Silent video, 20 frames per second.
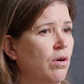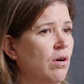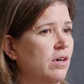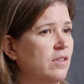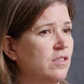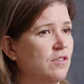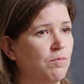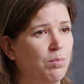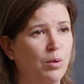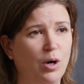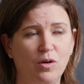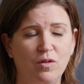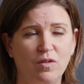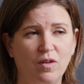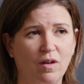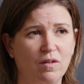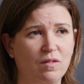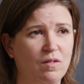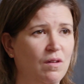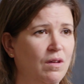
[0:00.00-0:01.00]
kinds of
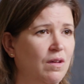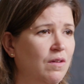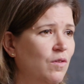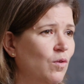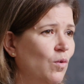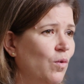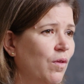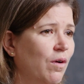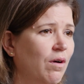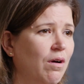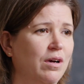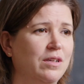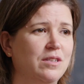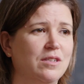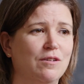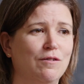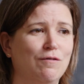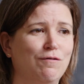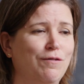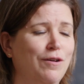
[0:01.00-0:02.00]
processes, or the
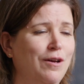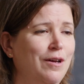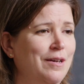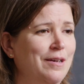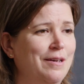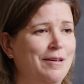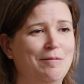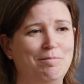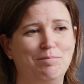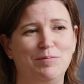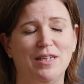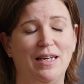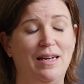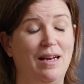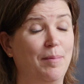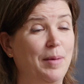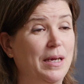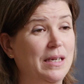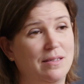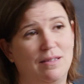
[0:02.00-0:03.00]
kinds of
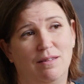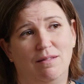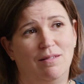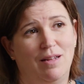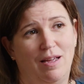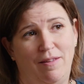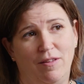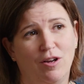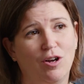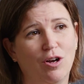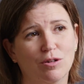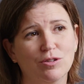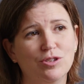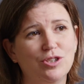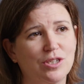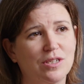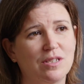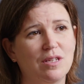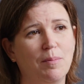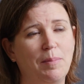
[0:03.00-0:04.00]
dynamics and the
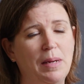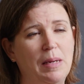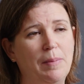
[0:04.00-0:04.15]
cultures that